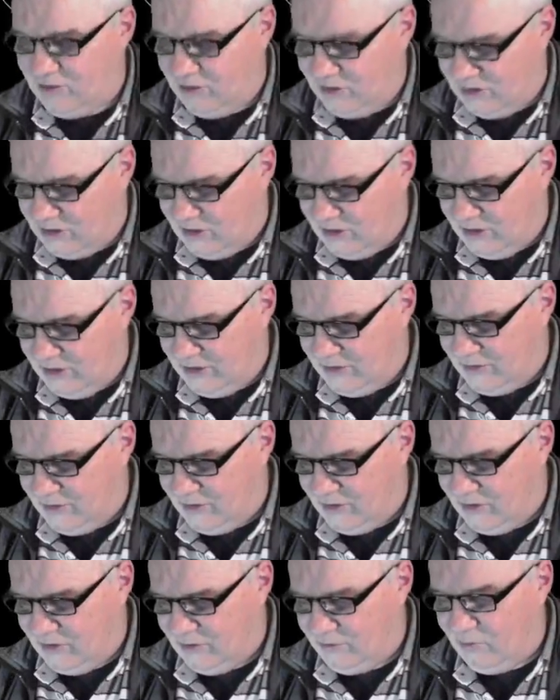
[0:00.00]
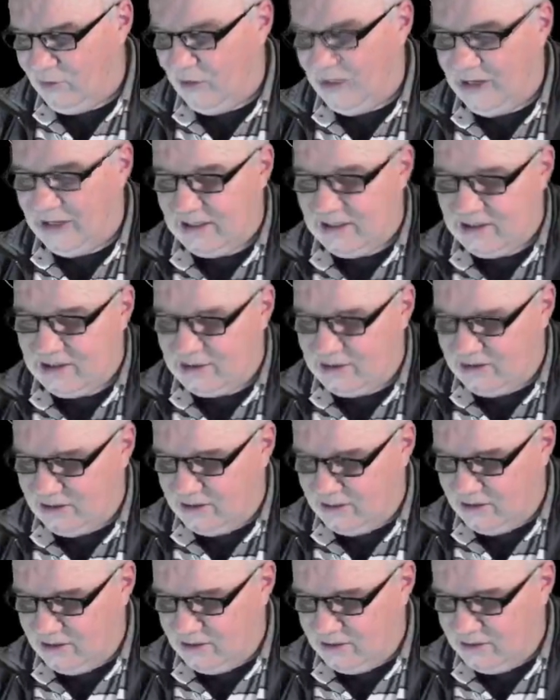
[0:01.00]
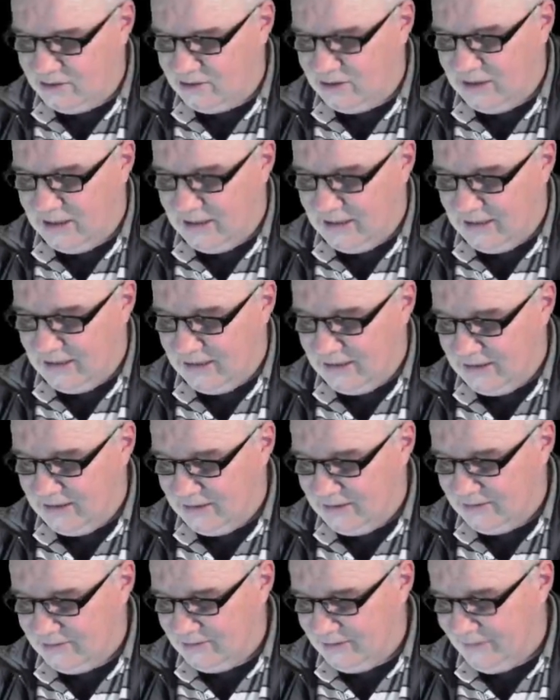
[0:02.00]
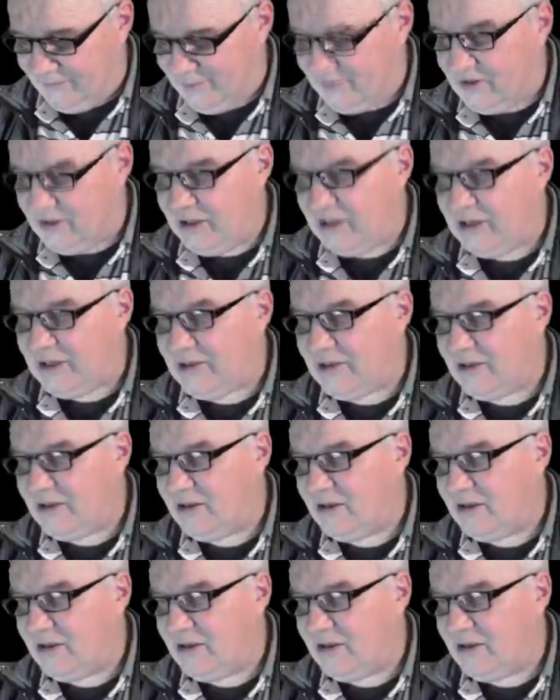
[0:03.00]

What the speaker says: you can either left click,